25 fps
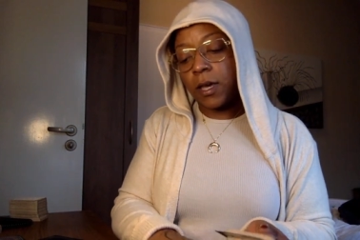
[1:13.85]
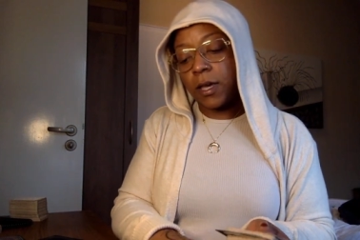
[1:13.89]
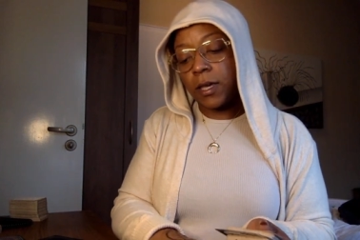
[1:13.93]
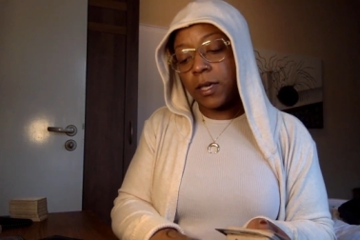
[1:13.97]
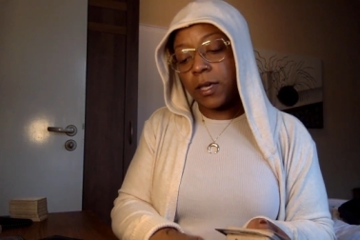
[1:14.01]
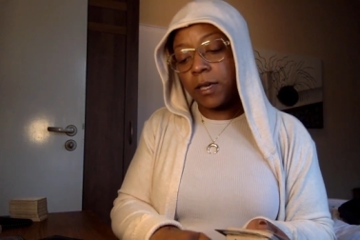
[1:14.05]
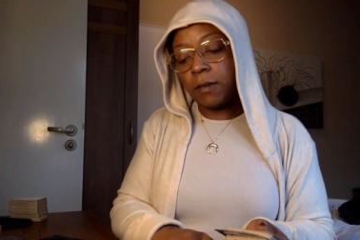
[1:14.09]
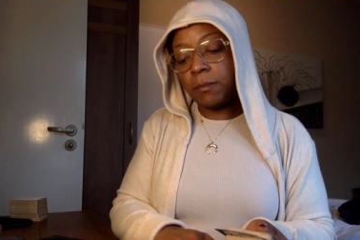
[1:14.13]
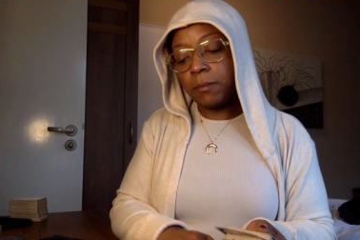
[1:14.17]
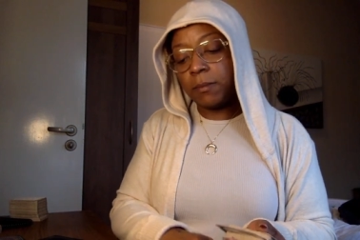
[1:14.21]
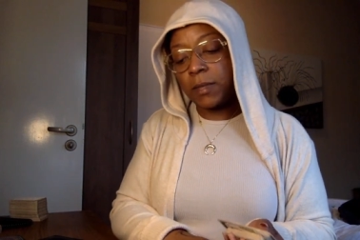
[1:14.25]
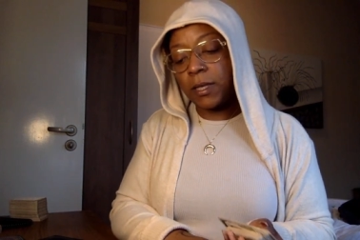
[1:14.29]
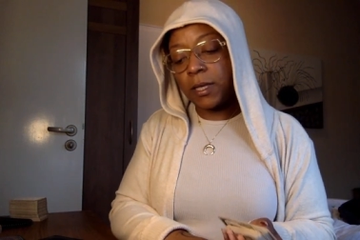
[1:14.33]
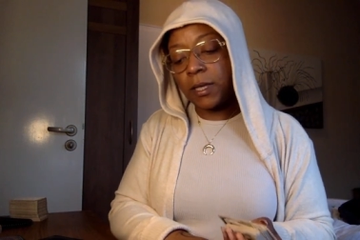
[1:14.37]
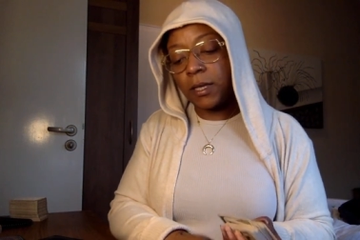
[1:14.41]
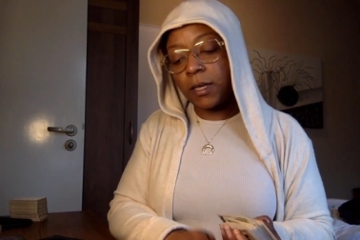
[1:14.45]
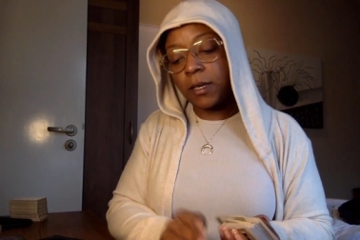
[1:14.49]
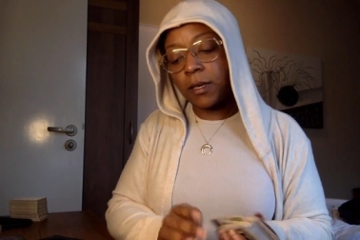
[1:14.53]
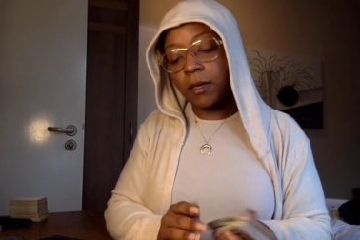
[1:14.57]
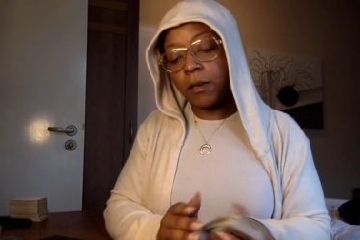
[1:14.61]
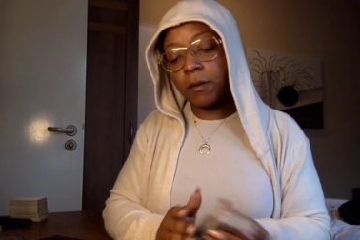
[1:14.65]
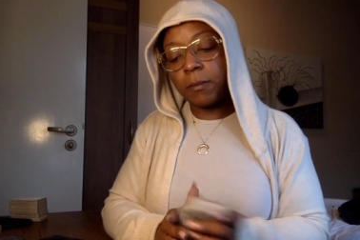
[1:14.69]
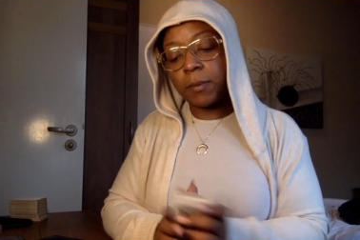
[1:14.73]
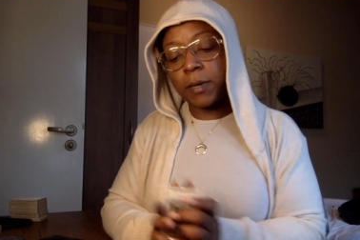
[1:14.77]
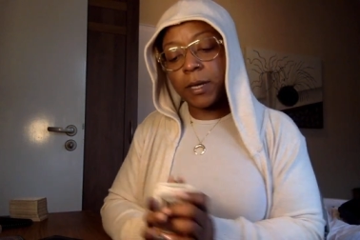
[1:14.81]
keep
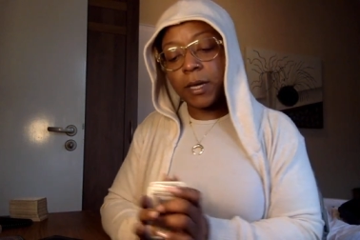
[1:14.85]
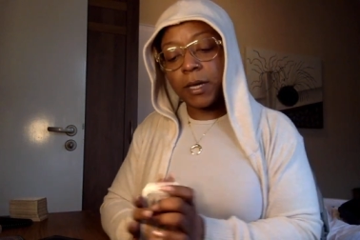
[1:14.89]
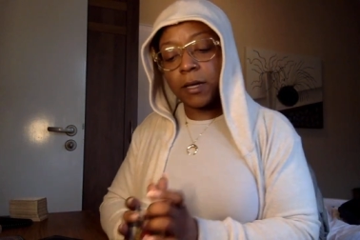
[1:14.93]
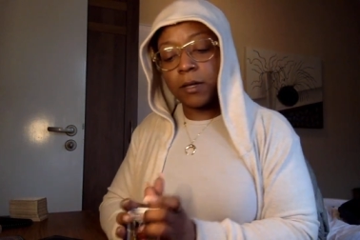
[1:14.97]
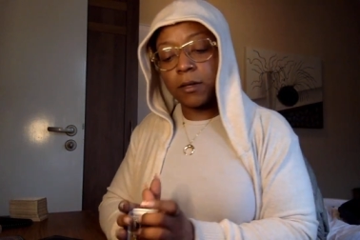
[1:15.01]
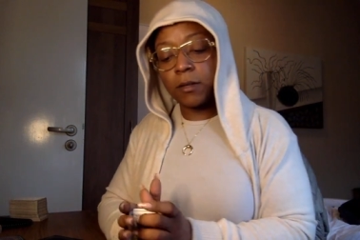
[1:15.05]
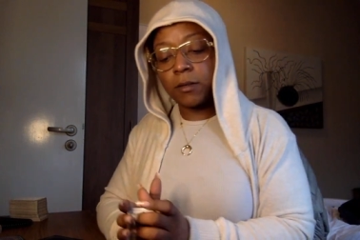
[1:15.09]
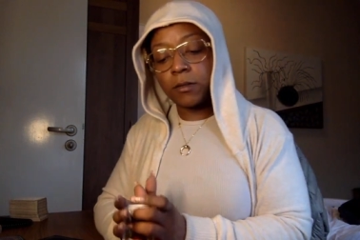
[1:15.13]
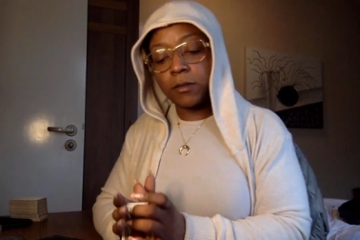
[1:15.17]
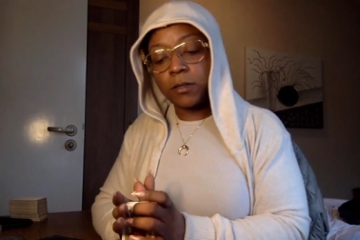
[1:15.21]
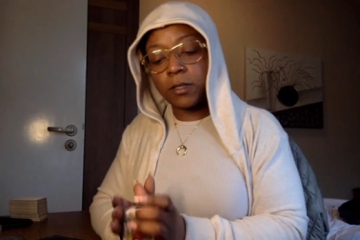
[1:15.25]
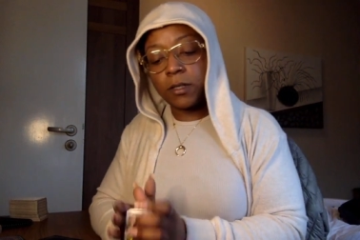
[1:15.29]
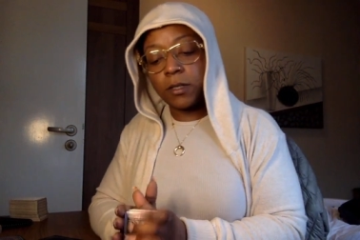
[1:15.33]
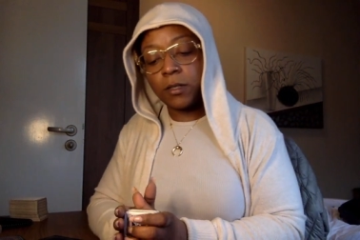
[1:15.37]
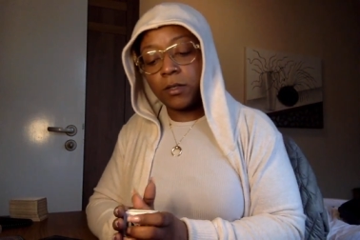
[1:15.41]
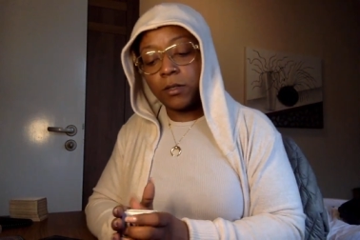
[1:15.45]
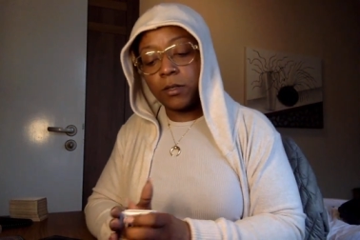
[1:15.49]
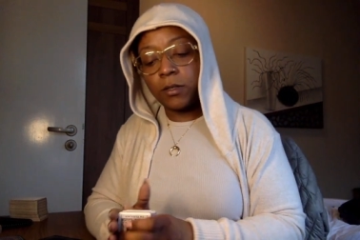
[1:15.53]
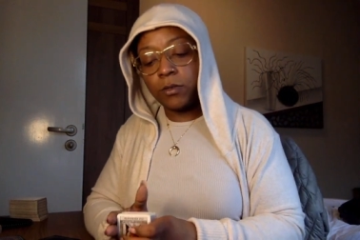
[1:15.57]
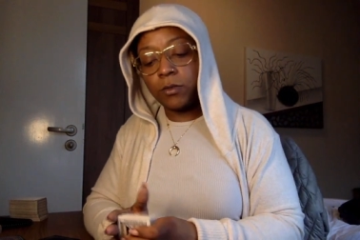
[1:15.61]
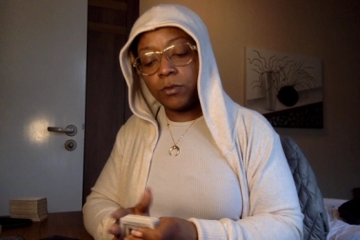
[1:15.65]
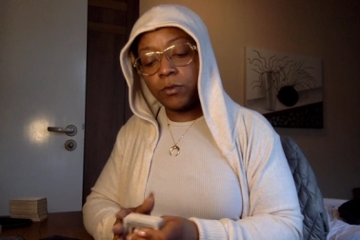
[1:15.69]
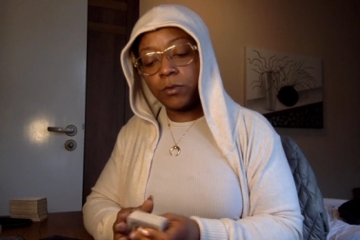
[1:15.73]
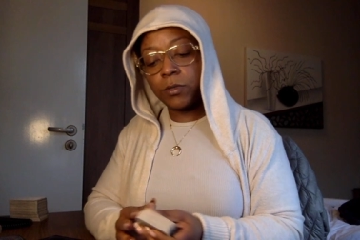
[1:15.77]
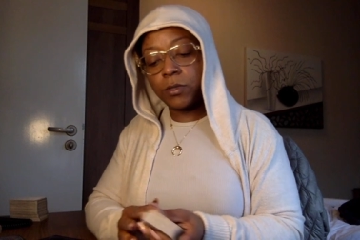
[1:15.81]
thinking about a
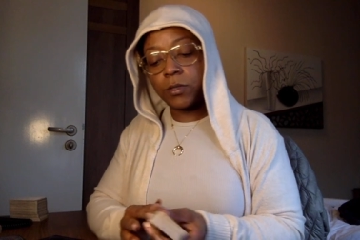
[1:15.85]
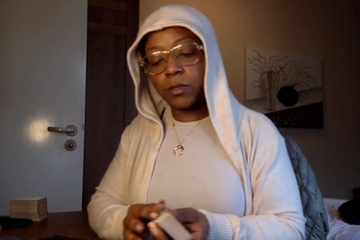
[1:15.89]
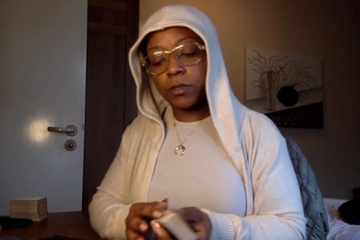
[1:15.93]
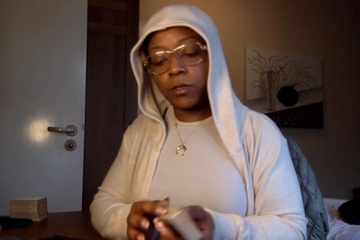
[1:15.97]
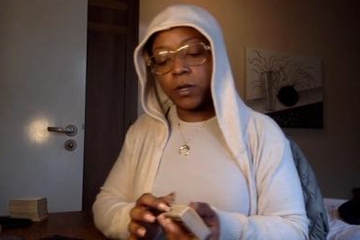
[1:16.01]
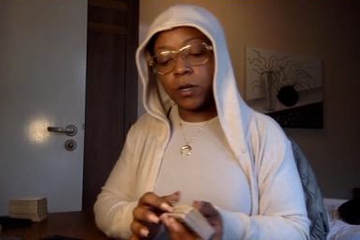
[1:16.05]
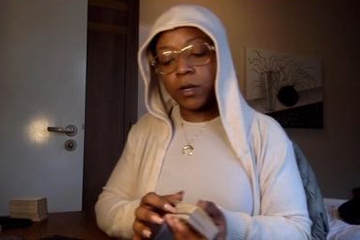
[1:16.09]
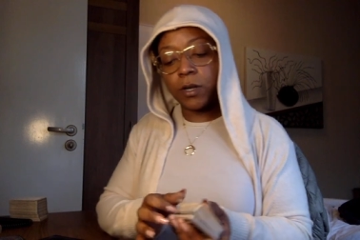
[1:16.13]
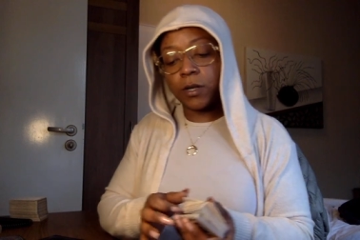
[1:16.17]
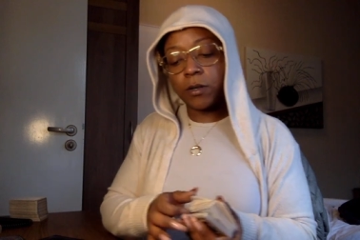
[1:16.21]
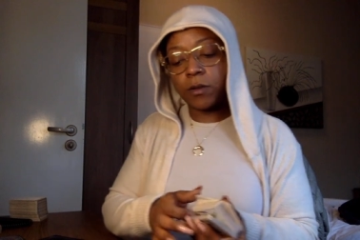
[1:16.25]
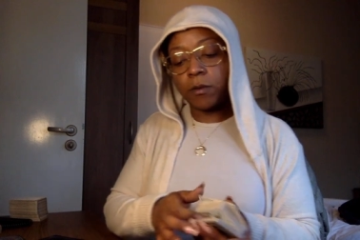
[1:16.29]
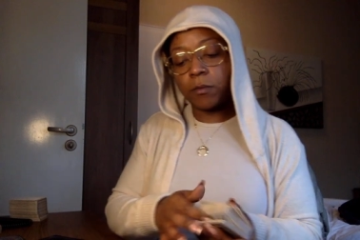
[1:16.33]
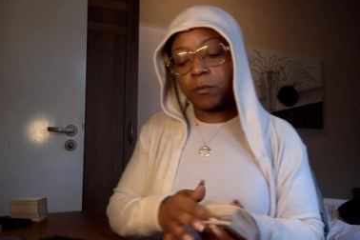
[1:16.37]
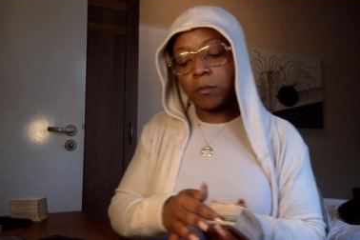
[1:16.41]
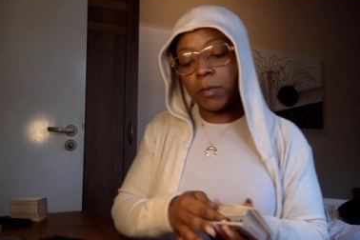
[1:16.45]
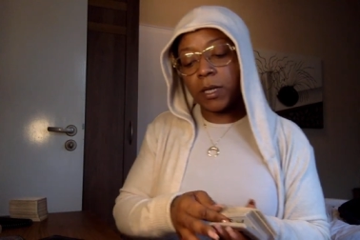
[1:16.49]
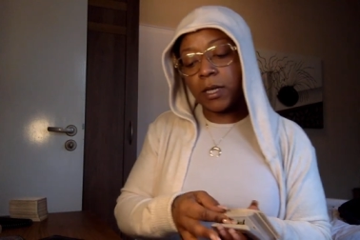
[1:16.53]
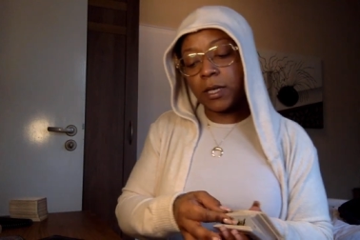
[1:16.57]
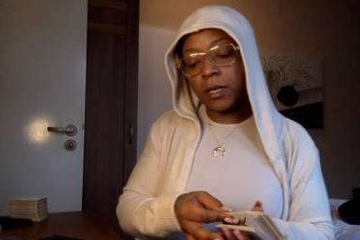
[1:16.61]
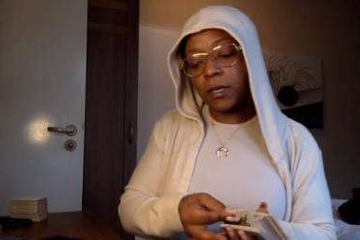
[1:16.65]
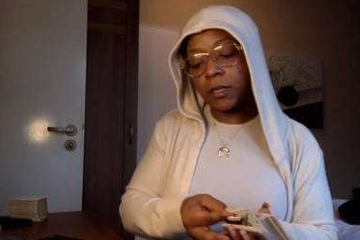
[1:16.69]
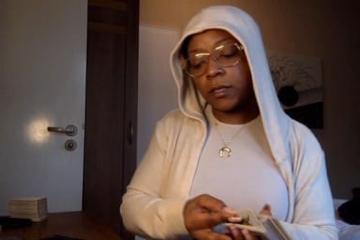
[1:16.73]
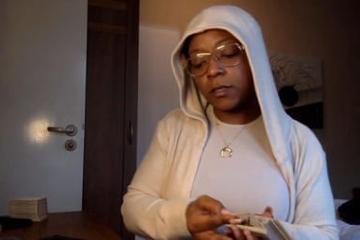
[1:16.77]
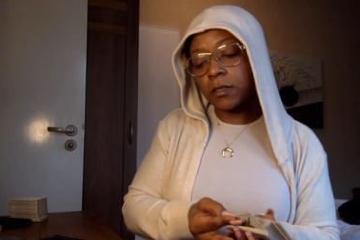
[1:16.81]
new start or
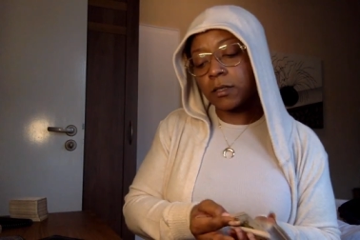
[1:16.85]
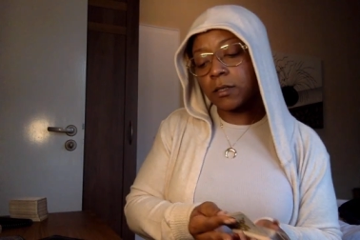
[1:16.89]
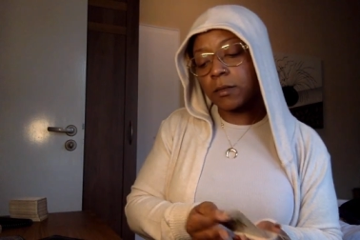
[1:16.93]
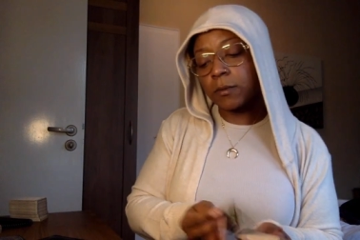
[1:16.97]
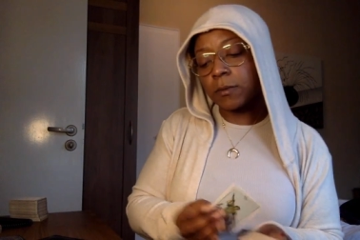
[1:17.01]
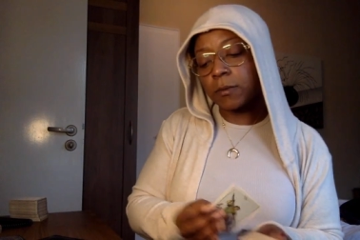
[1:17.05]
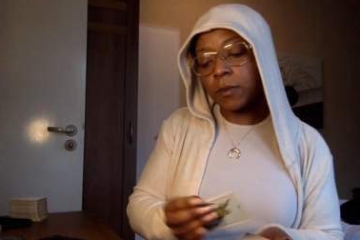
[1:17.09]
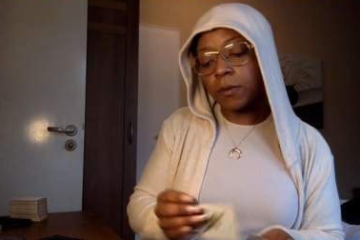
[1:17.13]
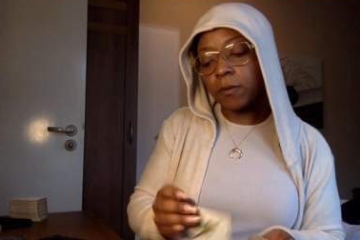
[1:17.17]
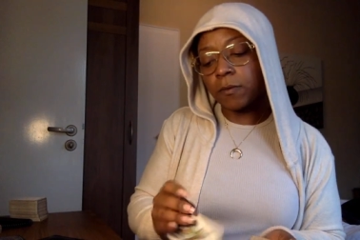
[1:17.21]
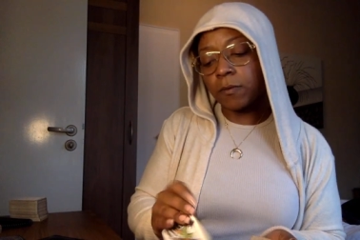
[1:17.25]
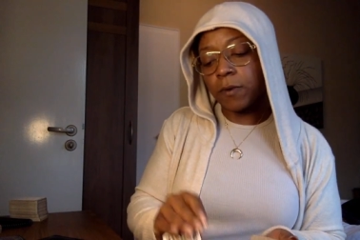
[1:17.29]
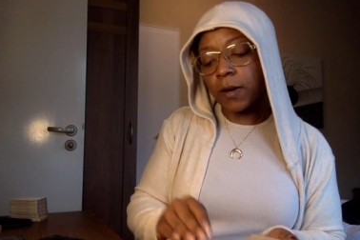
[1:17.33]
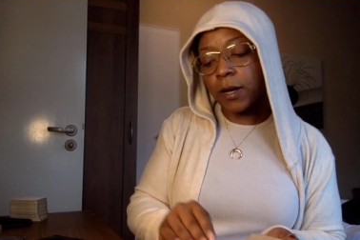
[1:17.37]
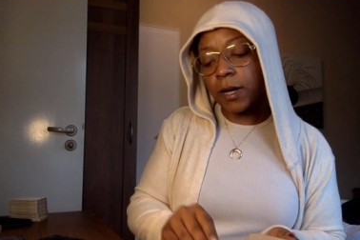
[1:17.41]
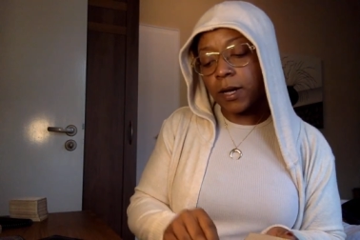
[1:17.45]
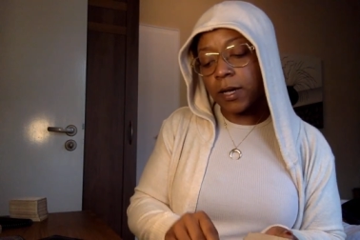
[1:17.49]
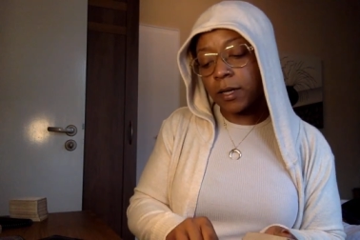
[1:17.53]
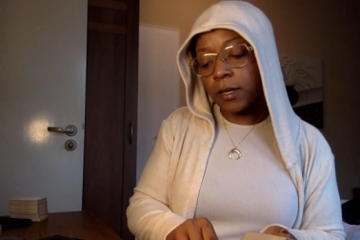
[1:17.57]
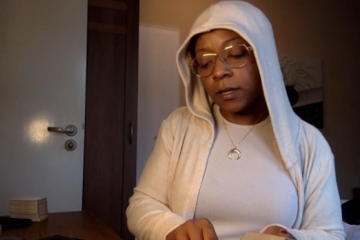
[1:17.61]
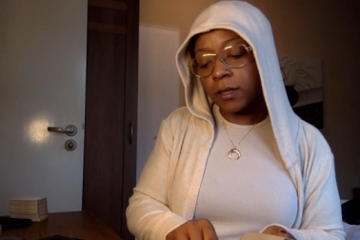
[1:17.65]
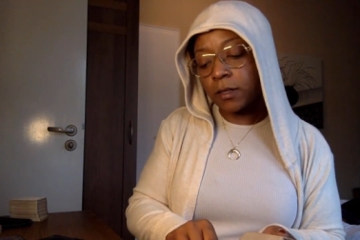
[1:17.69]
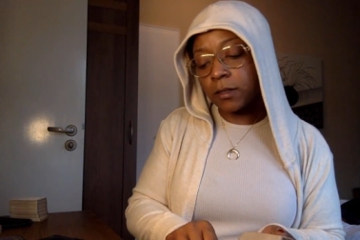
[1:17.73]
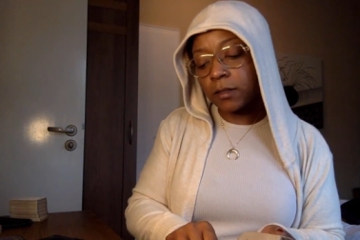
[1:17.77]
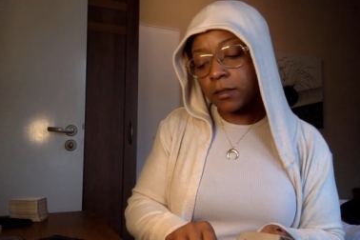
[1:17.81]
making something
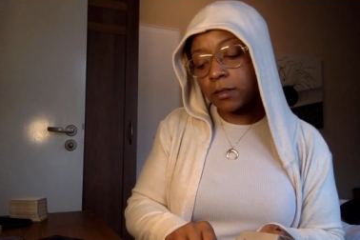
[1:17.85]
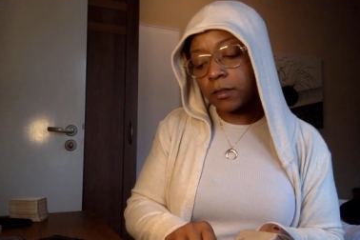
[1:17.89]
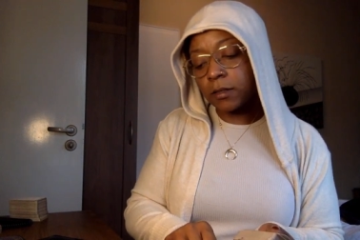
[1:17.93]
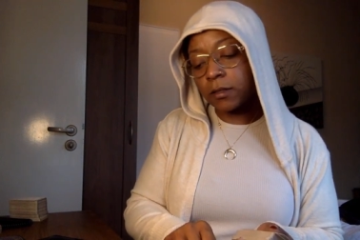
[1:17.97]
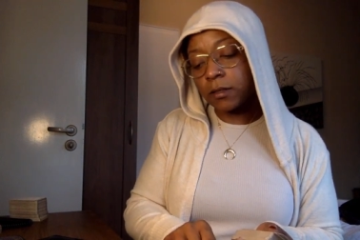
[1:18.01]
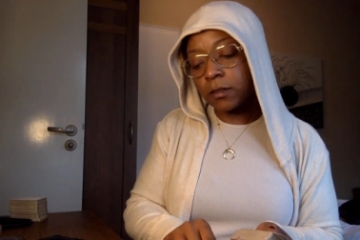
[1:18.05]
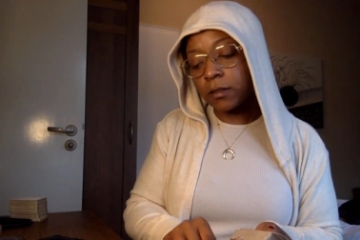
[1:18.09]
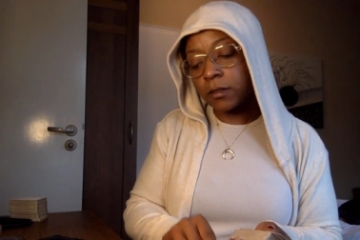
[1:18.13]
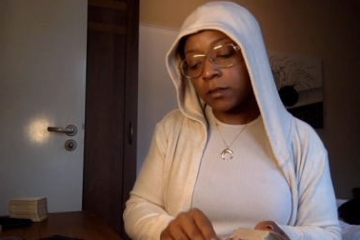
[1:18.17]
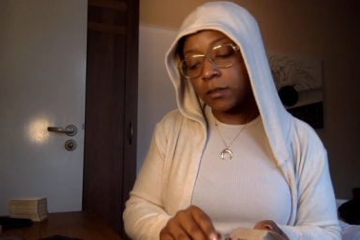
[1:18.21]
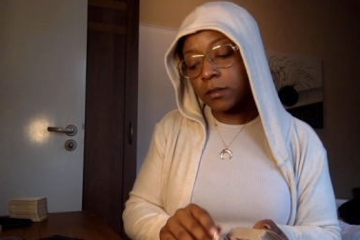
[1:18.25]
right,